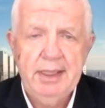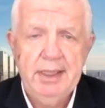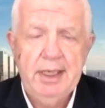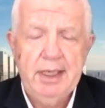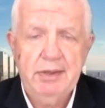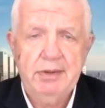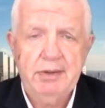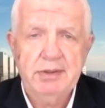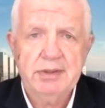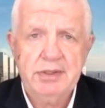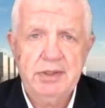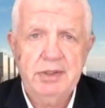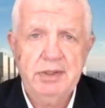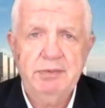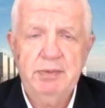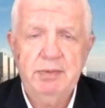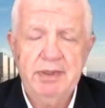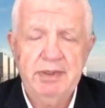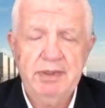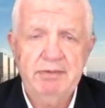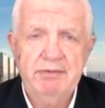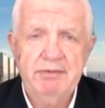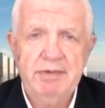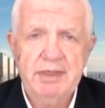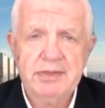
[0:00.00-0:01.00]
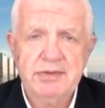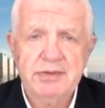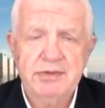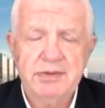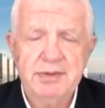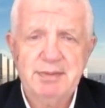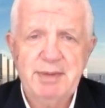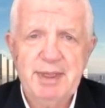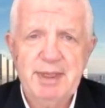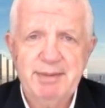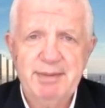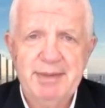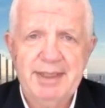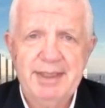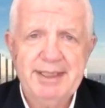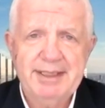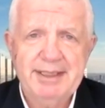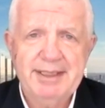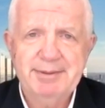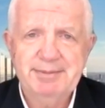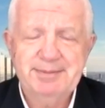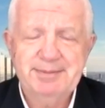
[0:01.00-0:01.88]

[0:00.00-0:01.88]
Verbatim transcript: you know it's good when investors make money.